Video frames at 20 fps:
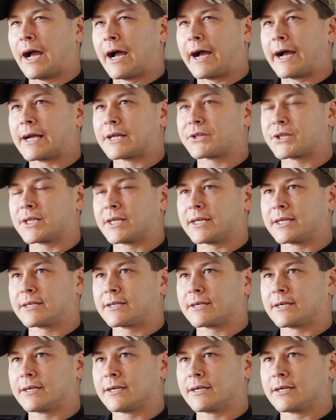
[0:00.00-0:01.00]
I think
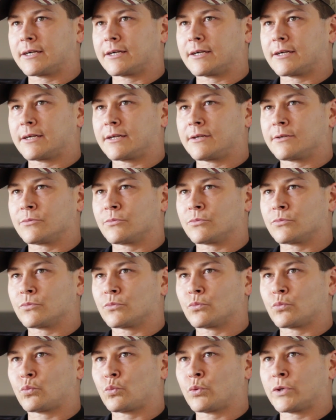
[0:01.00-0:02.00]

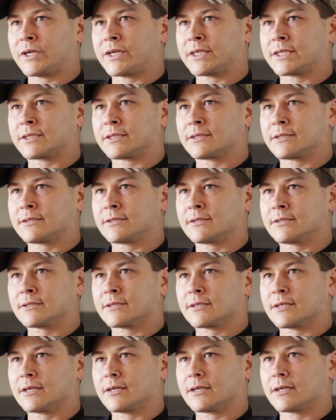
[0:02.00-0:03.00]

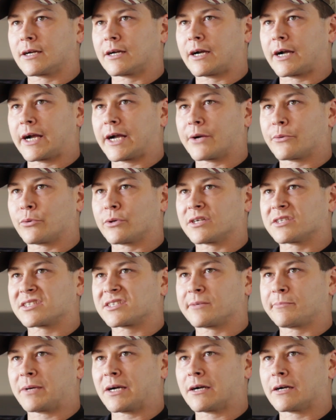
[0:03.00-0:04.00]
when I was
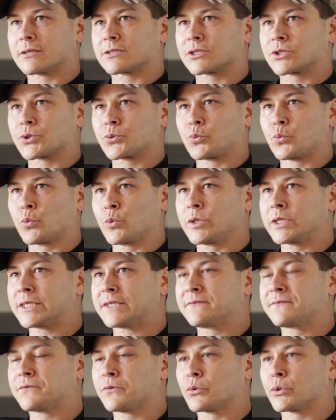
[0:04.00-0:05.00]
about
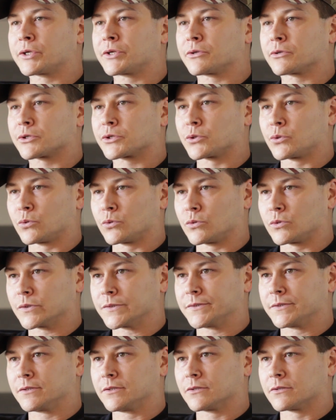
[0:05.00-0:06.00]
24 years
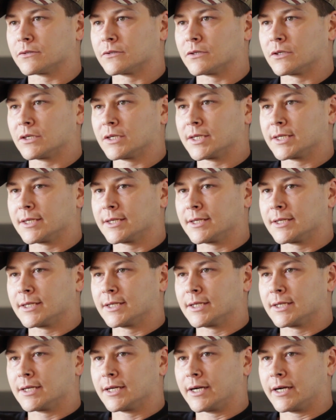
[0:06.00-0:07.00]
old,
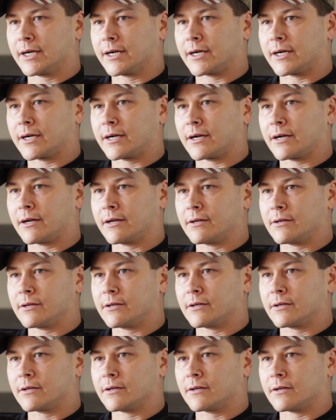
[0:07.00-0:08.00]
I
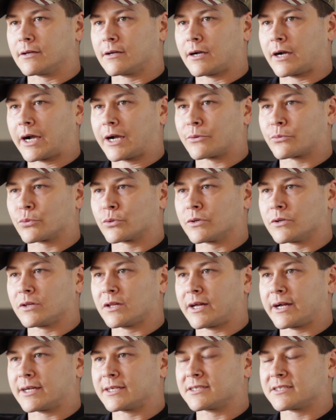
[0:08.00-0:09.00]

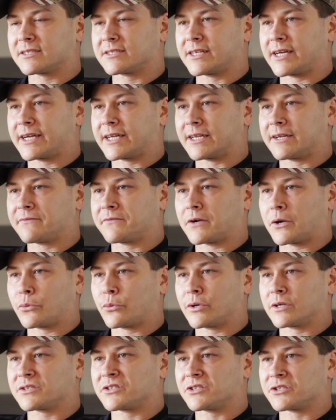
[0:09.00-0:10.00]
realized that if I
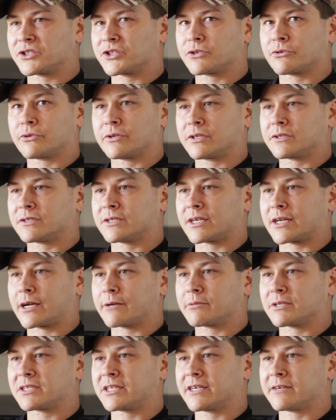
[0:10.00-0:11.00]
wasn't chewing, that I
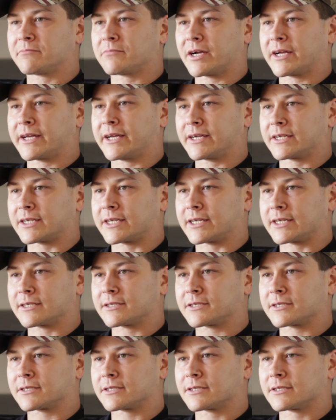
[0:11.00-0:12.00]
would get my
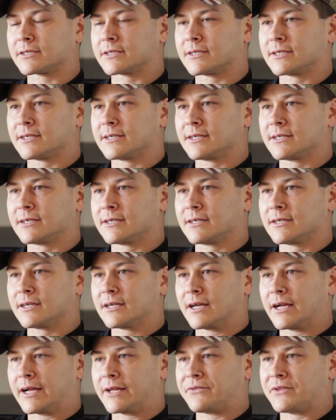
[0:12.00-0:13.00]
headaches.
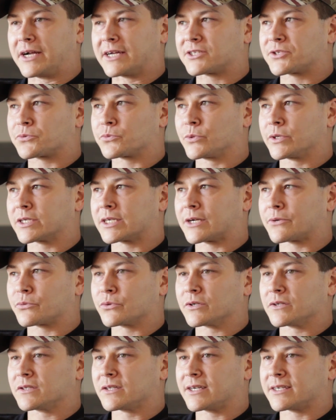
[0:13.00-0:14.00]
And that's when I
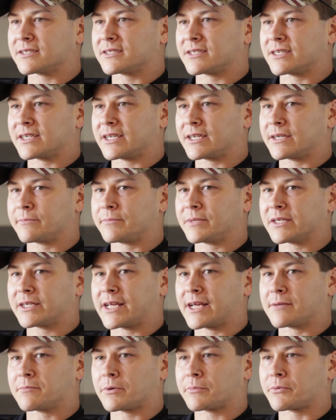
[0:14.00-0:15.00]
realized that it
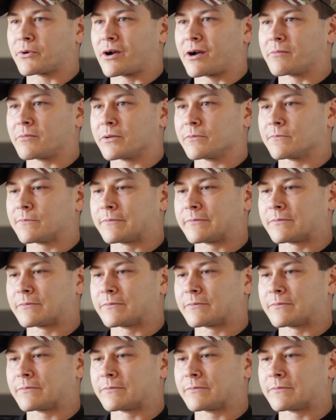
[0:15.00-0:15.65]
became a problem.